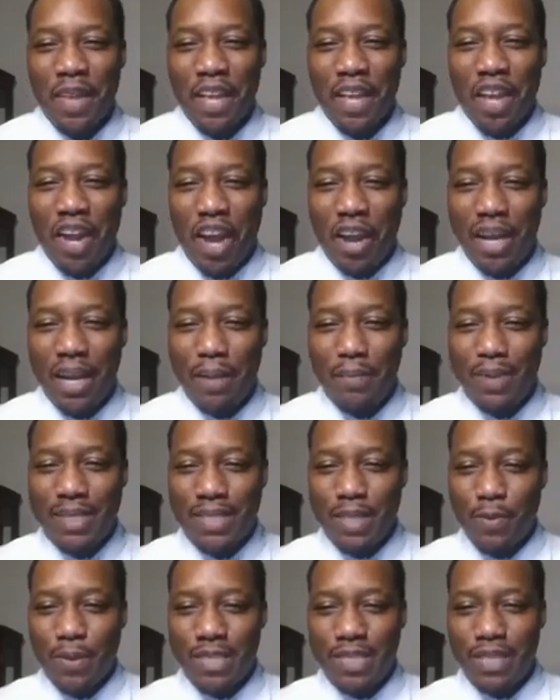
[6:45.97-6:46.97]
All right, let me see
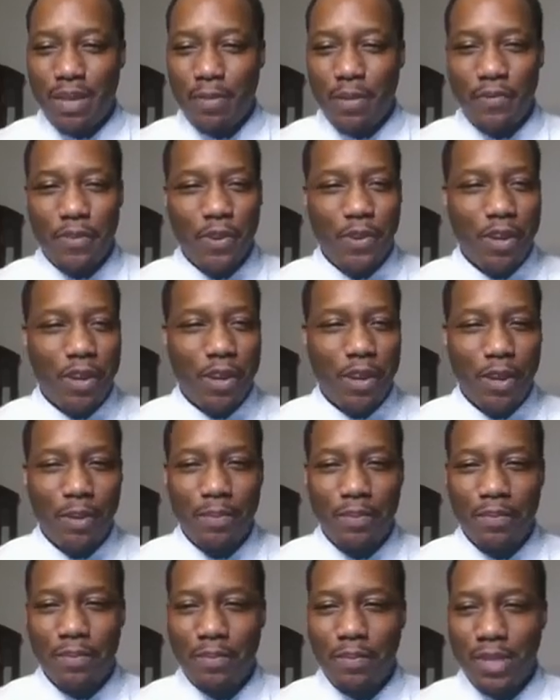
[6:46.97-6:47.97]
what some of you,
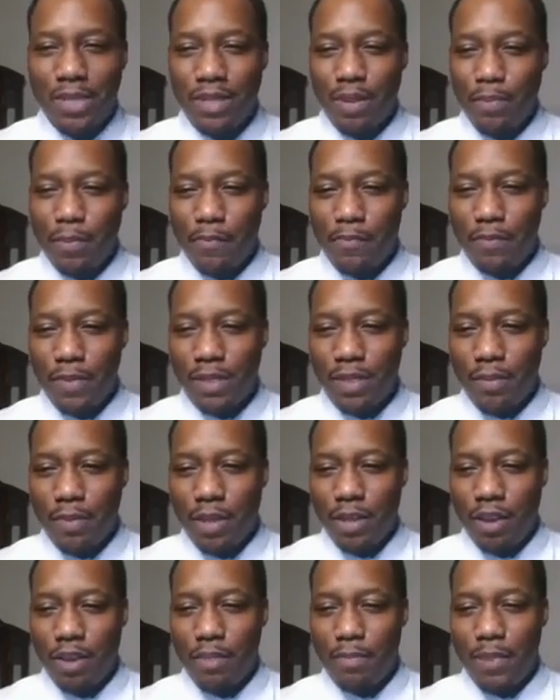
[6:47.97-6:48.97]
what some of
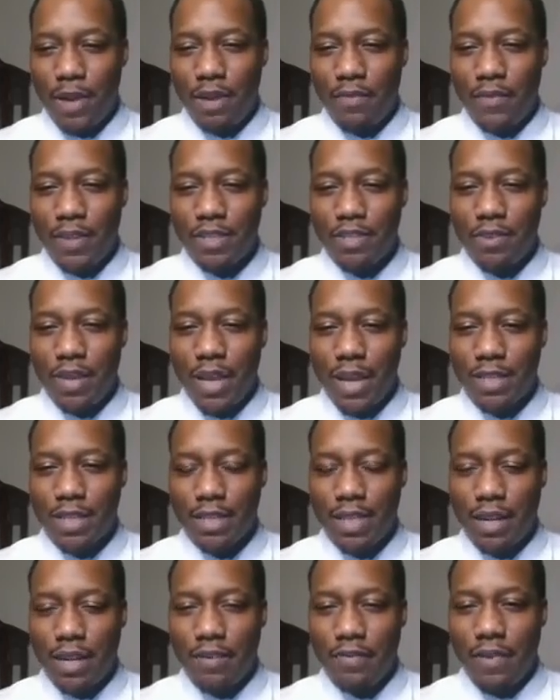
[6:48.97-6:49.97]
the other benefits you guys
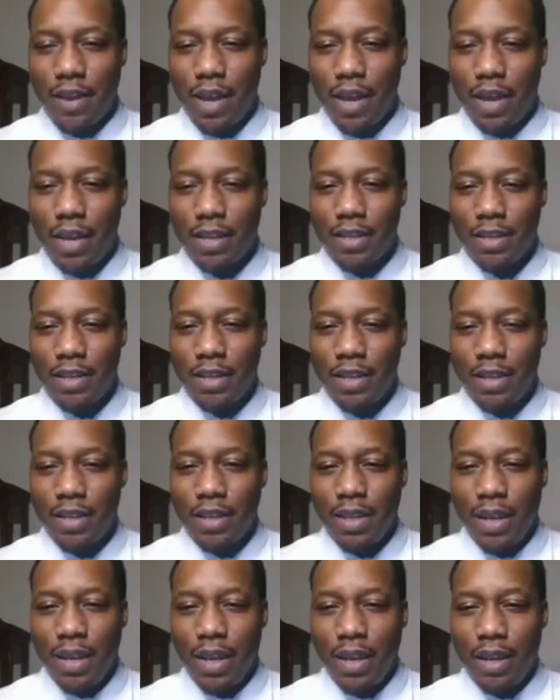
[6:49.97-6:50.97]
identified.
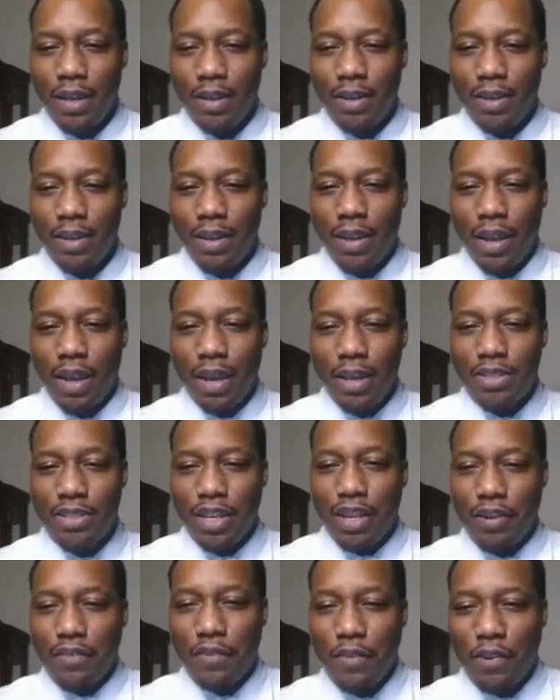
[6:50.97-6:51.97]
Hey,
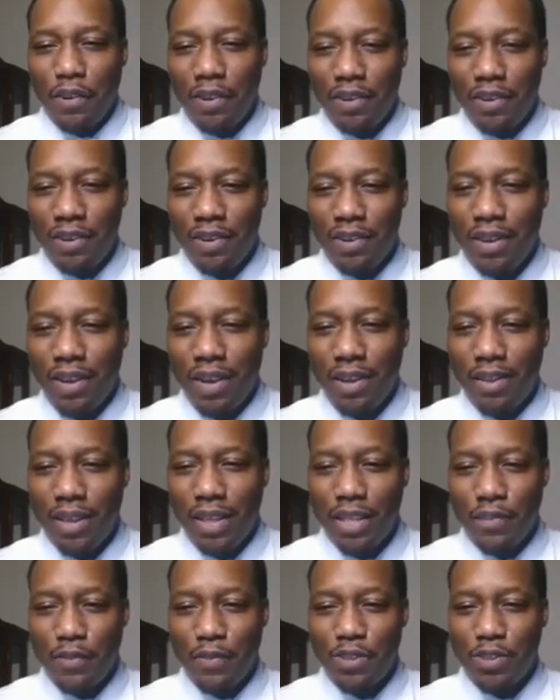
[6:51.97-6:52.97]
Jennifer, thank
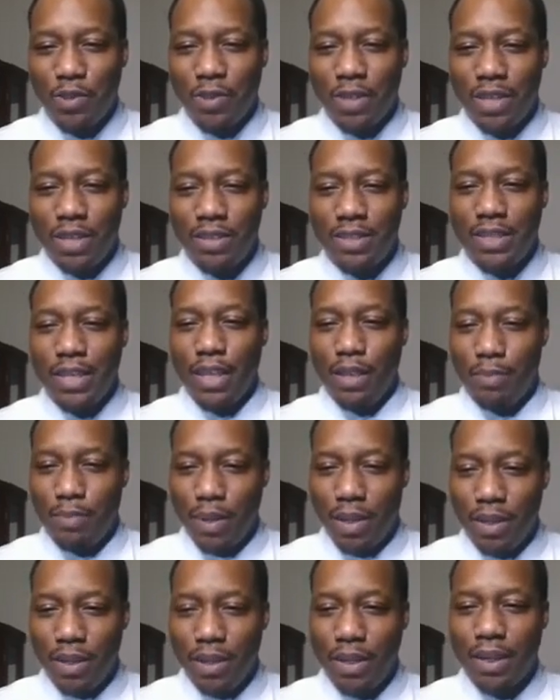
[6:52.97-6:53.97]
you for joining. Team
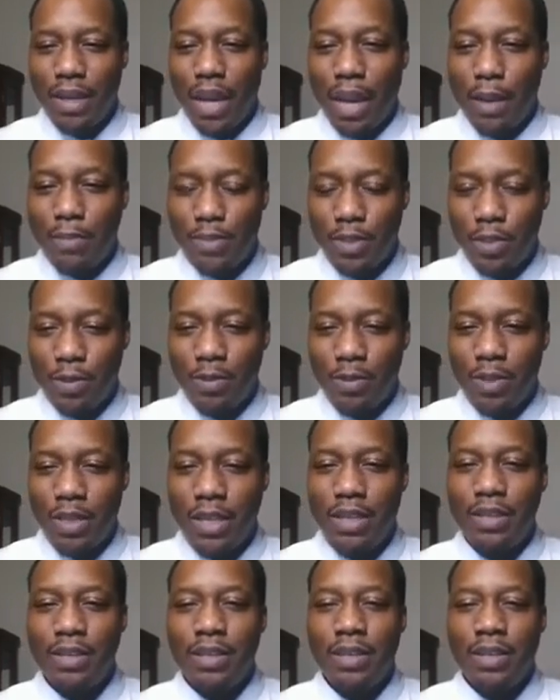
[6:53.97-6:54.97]
building, absolutely.